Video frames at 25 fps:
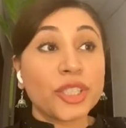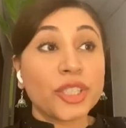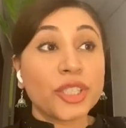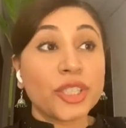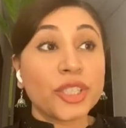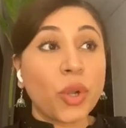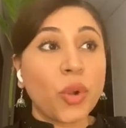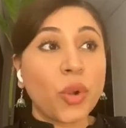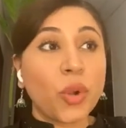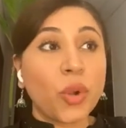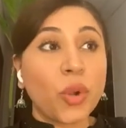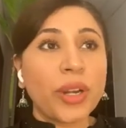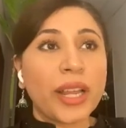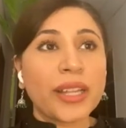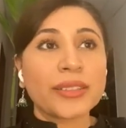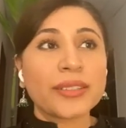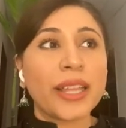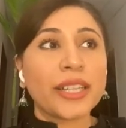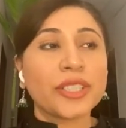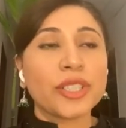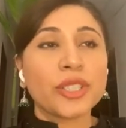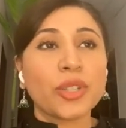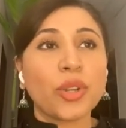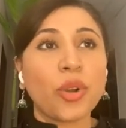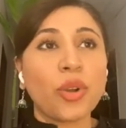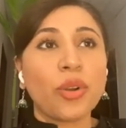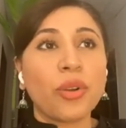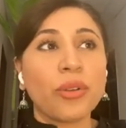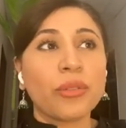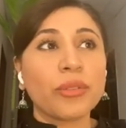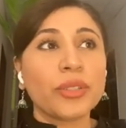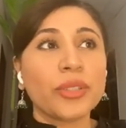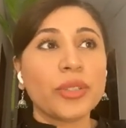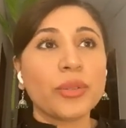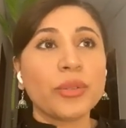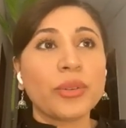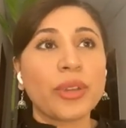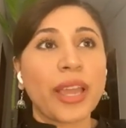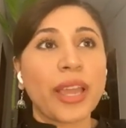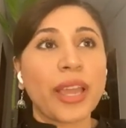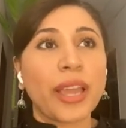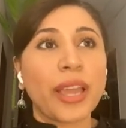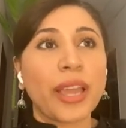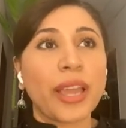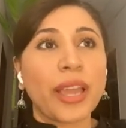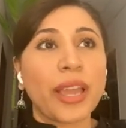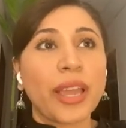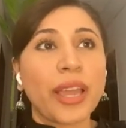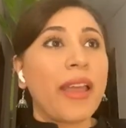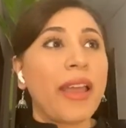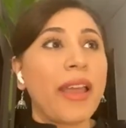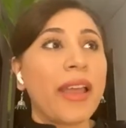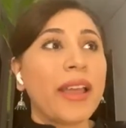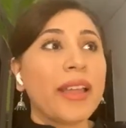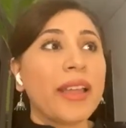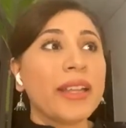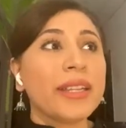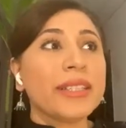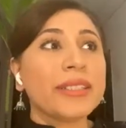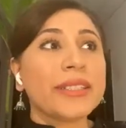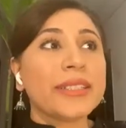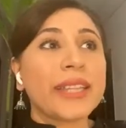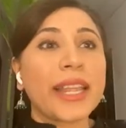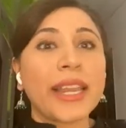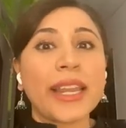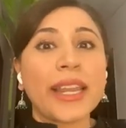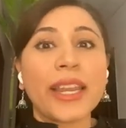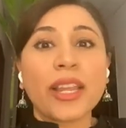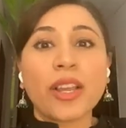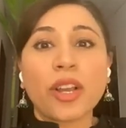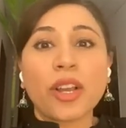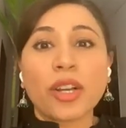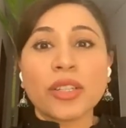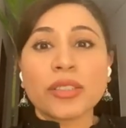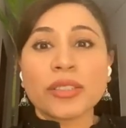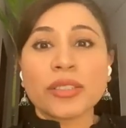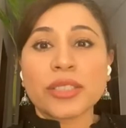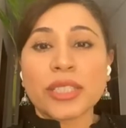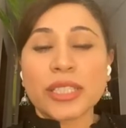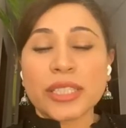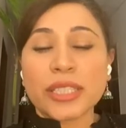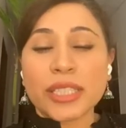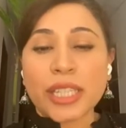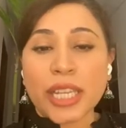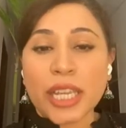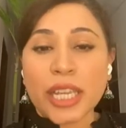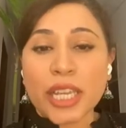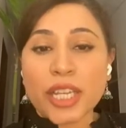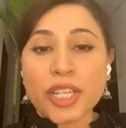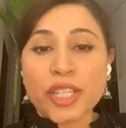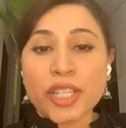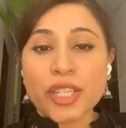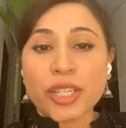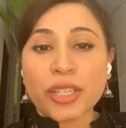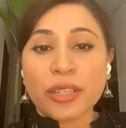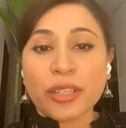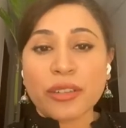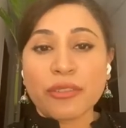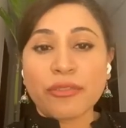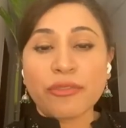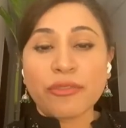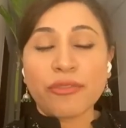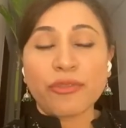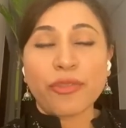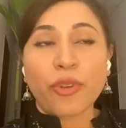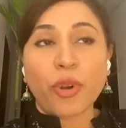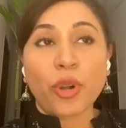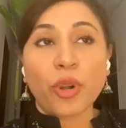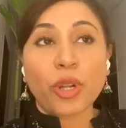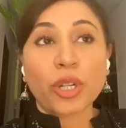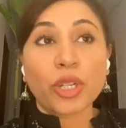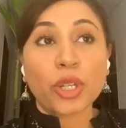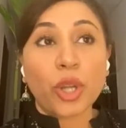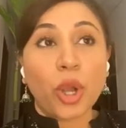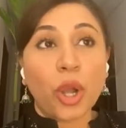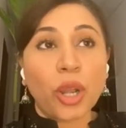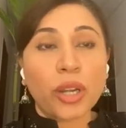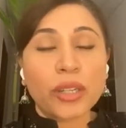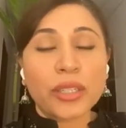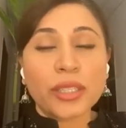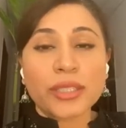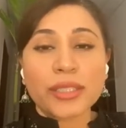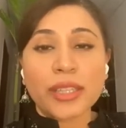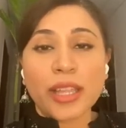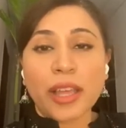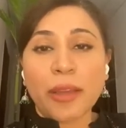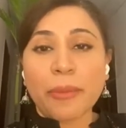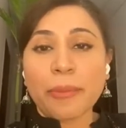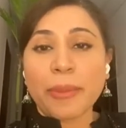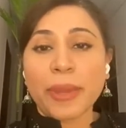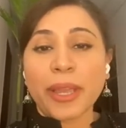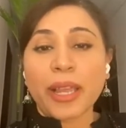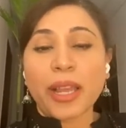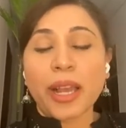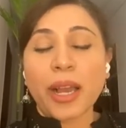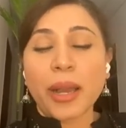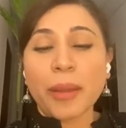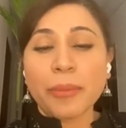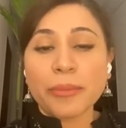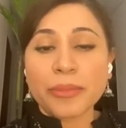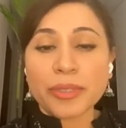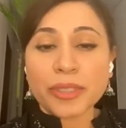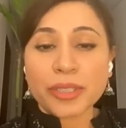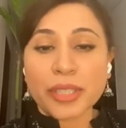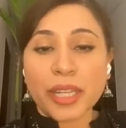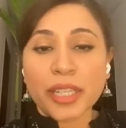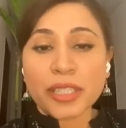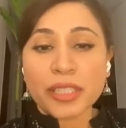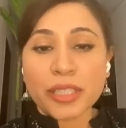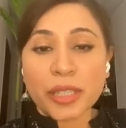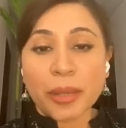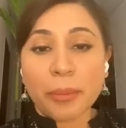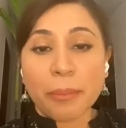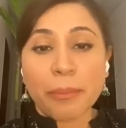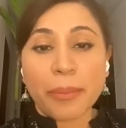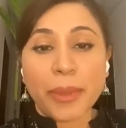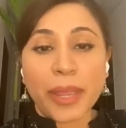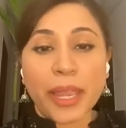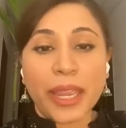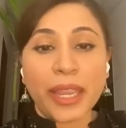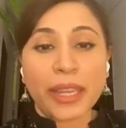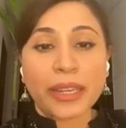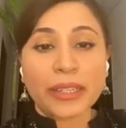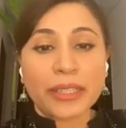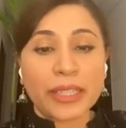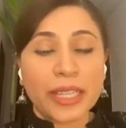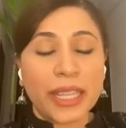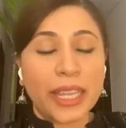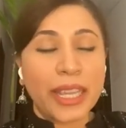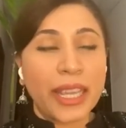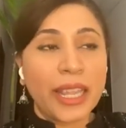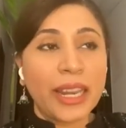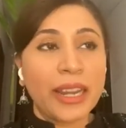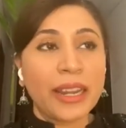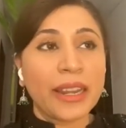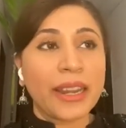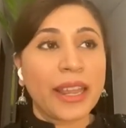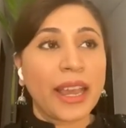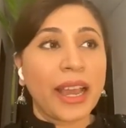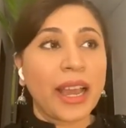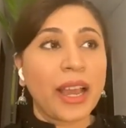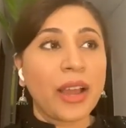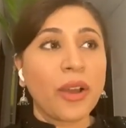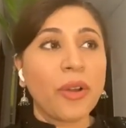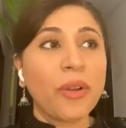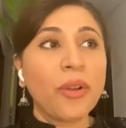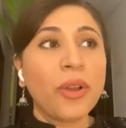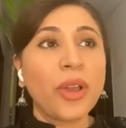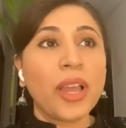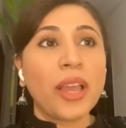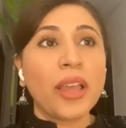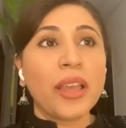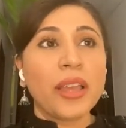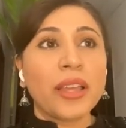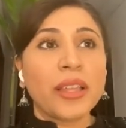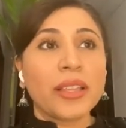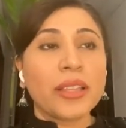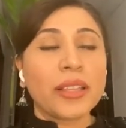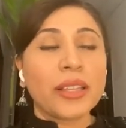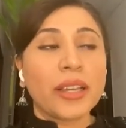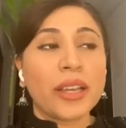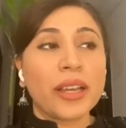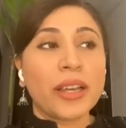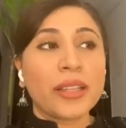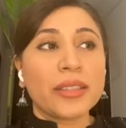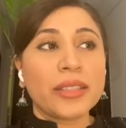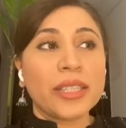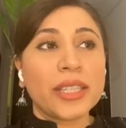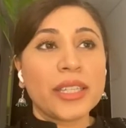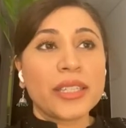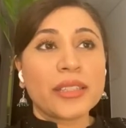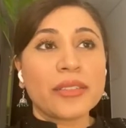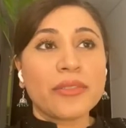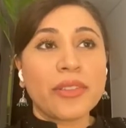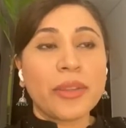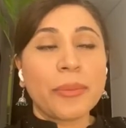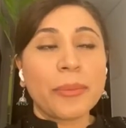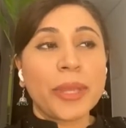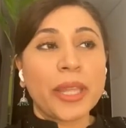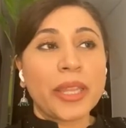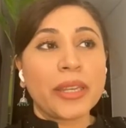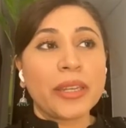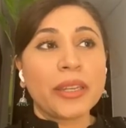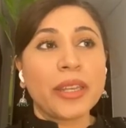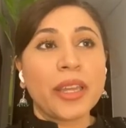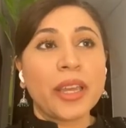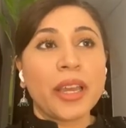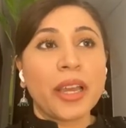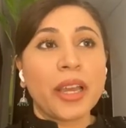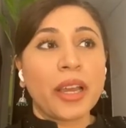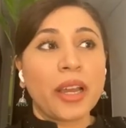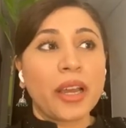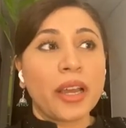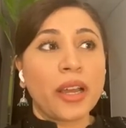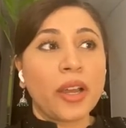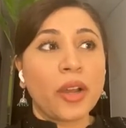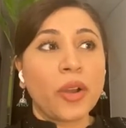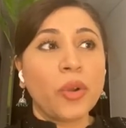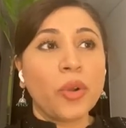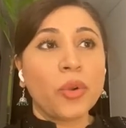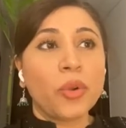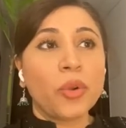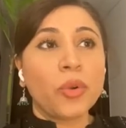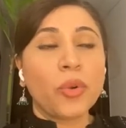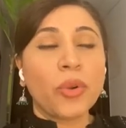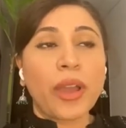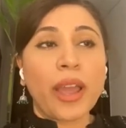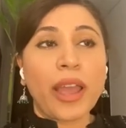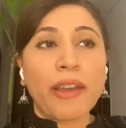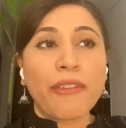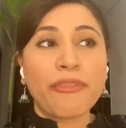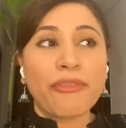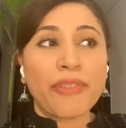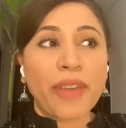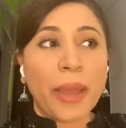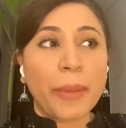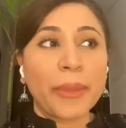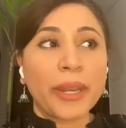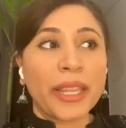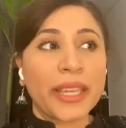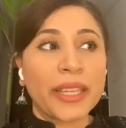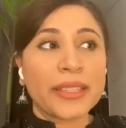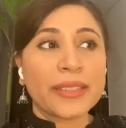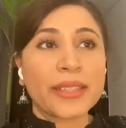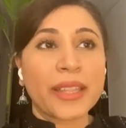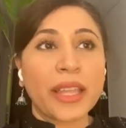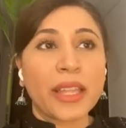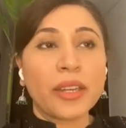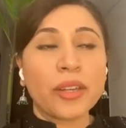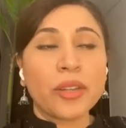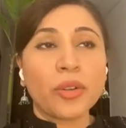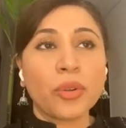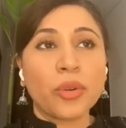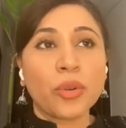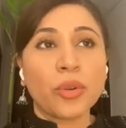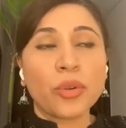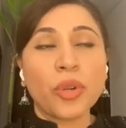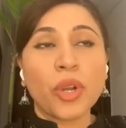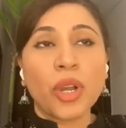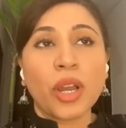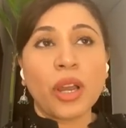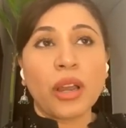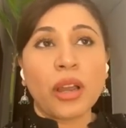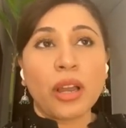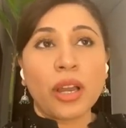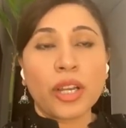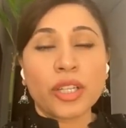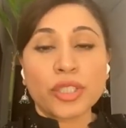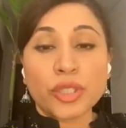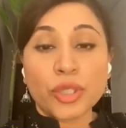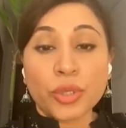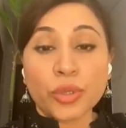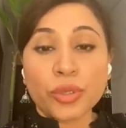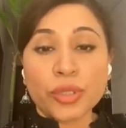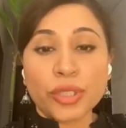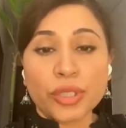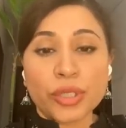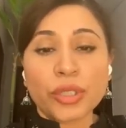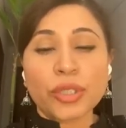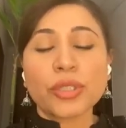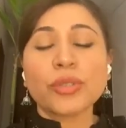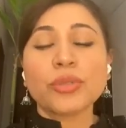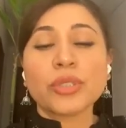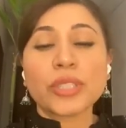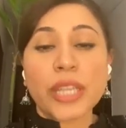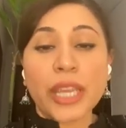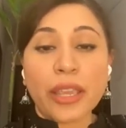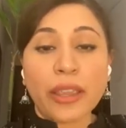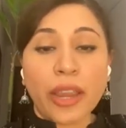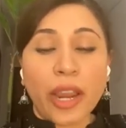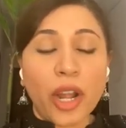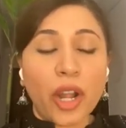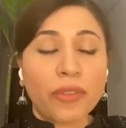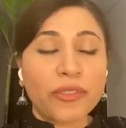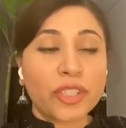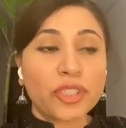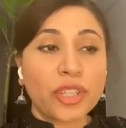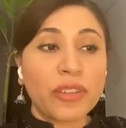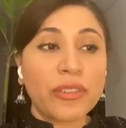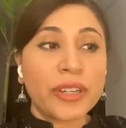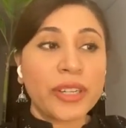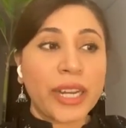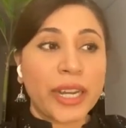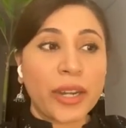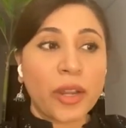shown us that you can work from home, and teleconsultation for doctors have become such a big deal now. These women who have families and who choose to take care of the children at home